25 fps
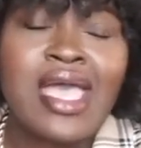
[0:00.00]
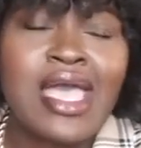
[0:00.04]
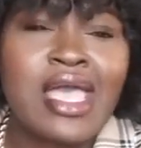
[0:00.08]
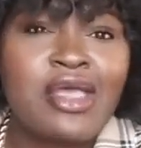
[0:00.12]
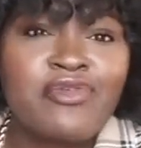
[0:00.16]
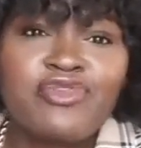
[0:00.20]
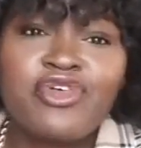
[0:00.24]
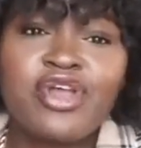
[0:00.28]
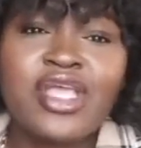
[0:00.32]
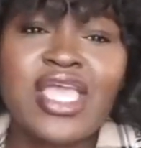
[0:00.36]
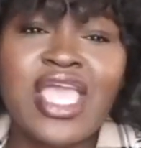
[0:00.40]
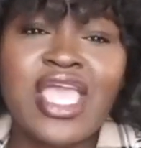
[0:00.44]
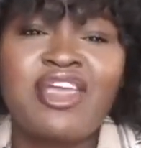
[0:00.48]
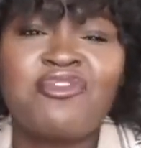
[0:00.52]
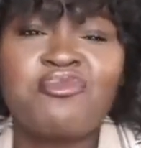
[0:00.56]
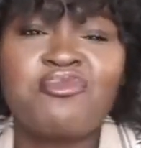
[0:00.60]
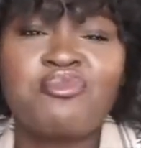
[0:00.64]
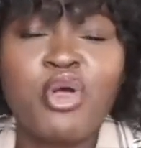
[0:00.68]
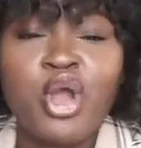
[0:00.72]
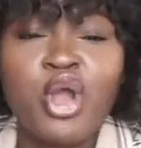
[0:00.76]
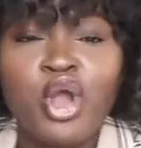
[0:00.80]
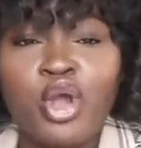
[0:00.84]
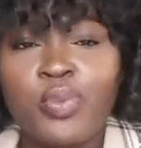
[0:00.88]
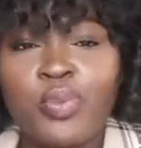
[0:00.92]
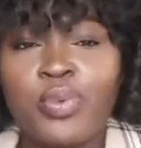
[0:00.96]
ever
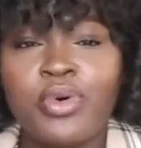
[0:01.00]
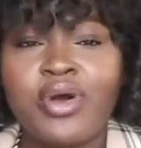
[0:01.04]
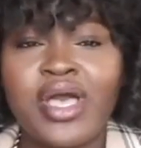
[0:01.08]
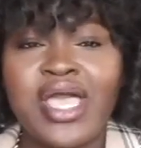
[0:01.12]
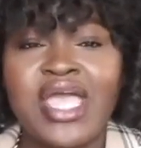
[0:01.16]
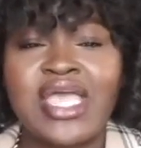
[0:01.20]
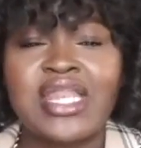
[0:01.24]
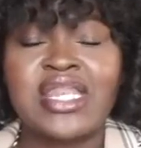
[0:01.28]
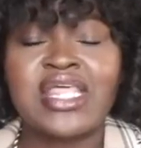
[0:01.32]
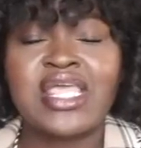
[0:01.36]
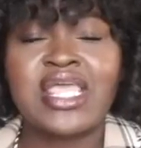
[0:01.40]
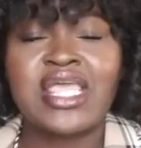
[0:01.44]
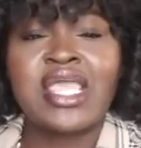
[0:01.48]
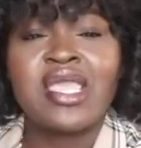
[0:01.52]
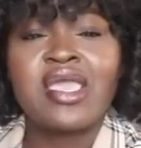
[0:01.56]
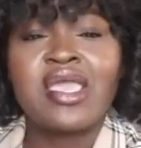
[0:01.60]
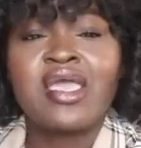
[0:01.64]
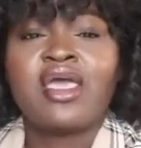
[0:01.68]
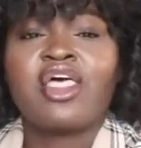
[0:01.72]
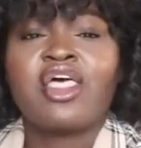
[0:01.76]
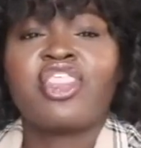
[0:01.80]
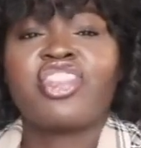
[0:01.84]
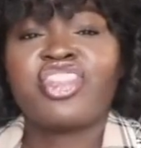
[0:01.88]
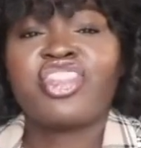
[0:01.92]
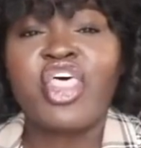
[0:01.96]
gave purple any
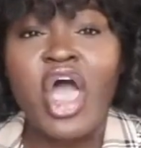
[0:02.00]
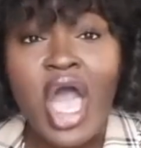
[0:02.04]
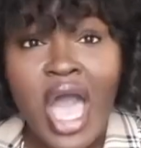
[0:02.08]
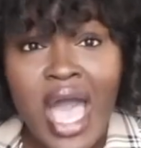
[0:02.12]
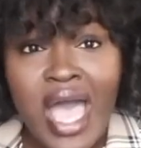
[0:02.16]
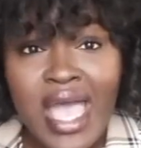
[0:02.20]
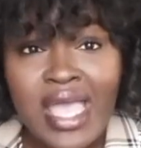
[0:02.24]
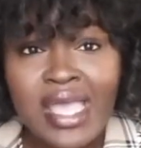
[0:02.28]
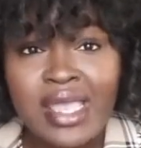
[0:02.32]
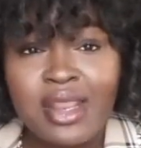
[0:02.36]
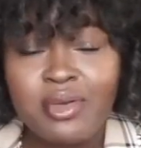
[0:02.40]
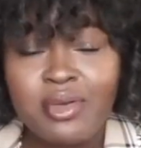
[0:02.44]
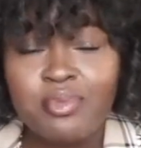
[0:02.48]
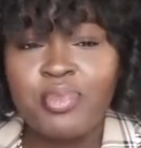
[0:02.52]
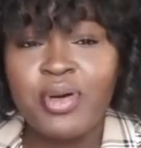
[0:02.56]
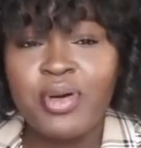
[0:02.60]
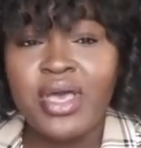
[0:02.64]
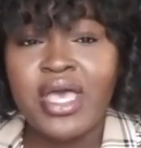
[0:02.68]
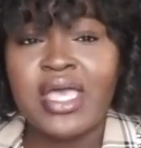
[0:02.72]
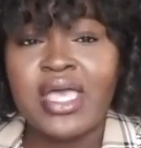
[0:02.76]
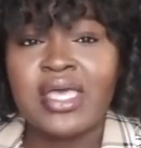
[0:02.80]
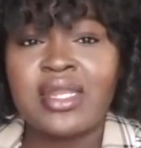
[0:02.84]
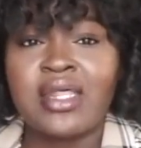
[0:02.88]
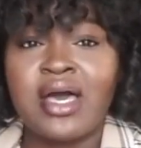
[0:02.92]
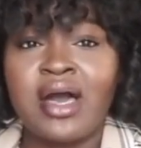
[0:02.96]
thought,
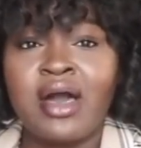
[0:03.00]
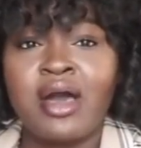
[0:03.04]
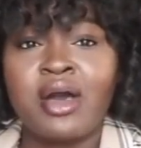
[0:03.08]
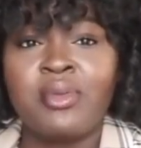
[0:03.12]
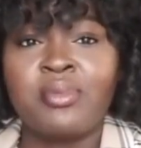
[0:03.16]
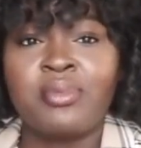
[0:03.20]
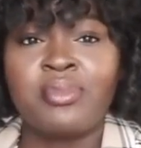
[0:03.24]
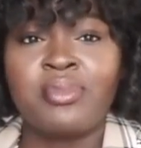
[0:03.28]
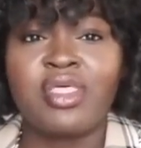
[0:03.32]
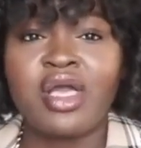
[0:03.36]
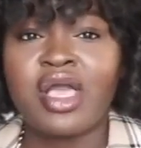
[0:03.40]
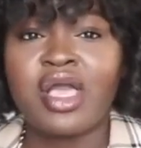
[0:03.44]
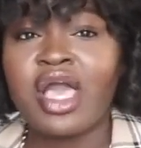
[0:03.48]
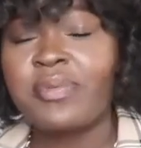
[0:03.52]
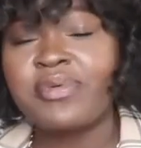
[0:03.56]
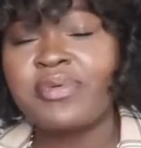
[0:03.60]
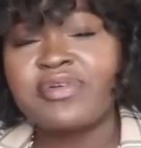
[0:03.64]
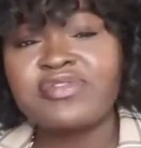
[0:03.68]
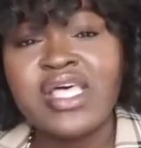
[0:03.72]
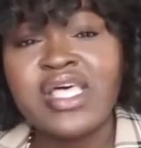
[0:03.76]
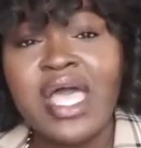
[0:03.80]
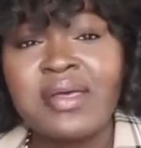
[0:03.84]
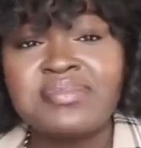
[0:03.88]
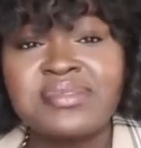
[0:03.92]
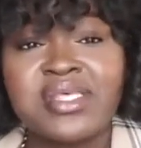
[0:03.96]
but um, a
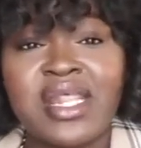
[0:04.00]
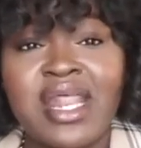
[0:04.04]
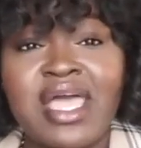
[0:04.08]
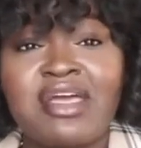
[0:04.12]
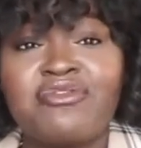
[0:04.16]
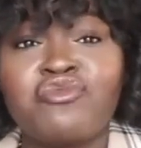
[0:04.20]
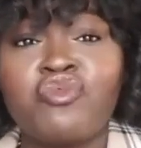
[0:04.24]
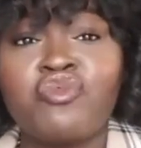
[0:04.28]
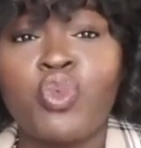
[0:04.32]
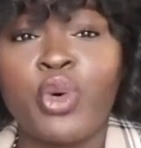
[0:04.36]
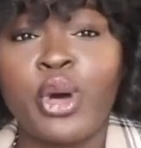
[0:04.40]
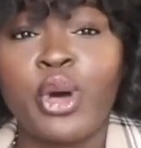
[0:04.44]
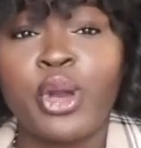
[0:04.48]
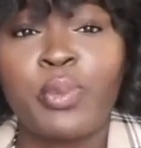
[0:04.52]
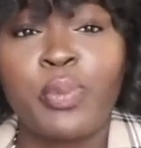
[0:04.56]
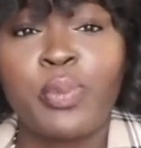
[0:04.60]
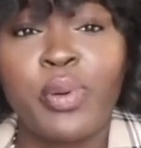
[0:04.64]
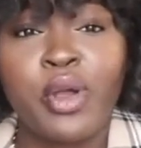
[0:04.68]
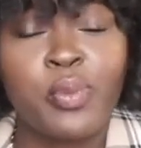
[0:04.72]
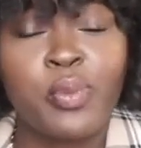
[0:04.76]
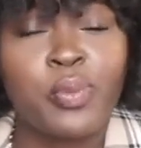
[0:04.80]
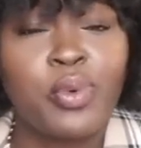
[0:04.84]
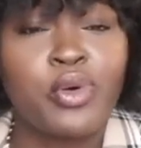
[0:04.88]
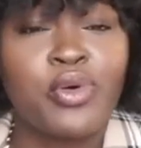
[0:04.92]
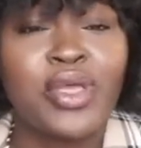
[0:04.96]
couple of times that I've worn
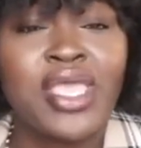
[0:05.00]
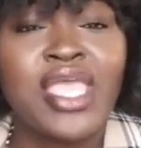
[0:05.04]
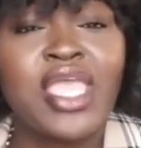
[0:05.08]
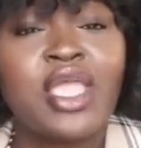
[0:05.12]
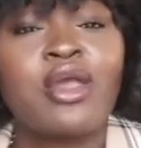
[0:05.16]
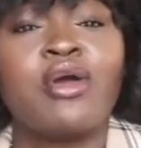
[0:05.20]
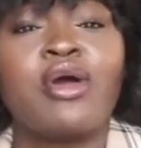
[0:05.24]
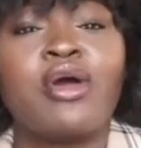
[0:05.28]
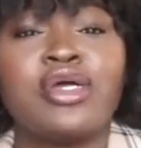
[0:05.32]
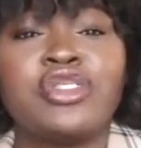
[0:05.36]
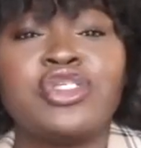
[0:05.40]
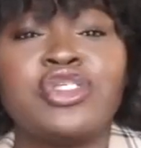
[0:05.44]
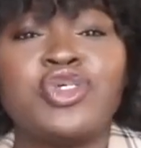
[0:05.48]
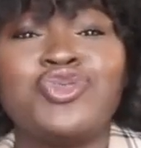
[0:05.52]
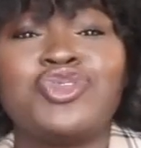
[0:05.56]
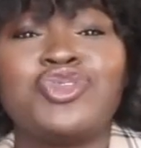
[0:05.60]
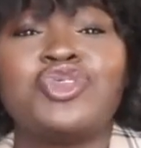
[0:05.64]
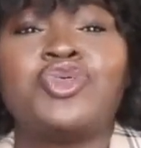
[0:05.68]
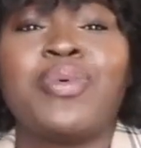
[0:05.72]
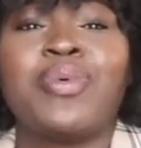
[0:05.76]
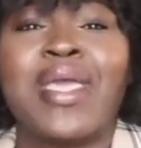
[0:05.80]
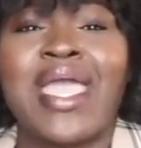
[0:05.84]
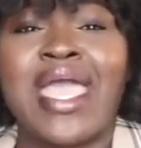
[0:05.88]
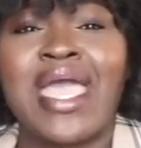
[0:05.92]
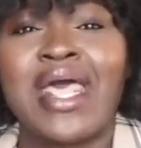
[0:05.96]
purple here on
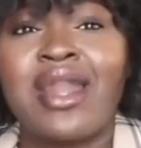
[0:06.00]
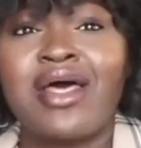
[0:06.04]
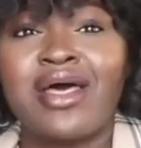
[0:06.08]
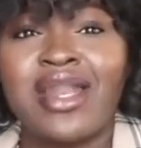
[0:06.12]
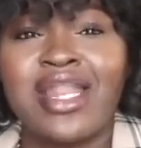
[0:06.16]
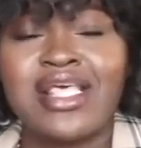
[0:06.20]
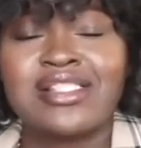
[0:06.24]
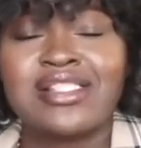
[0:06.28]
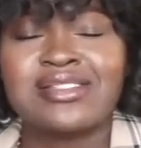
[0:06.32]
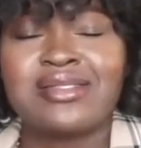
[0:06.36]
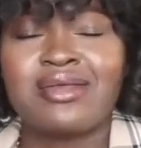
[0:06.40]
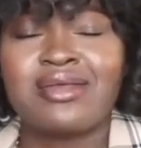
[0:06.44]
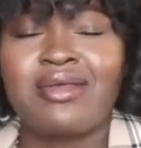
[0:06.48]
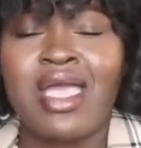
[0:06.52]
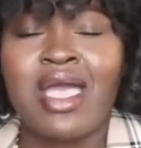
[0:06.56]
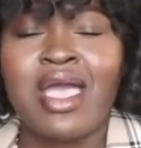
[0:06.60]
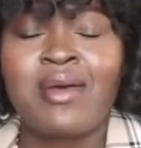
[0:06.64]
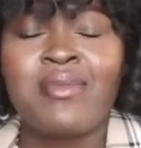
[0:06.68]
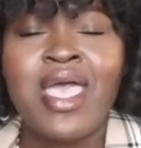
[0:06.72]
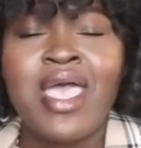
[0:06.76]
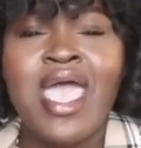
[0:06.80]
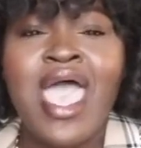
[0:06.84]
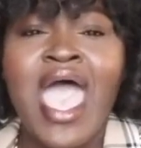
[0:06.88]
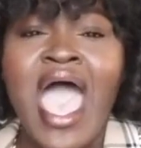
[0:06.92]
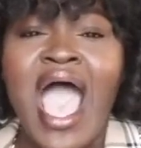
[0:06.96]
YouTube and on
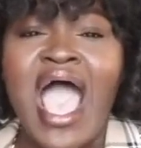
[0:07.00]
Instagram,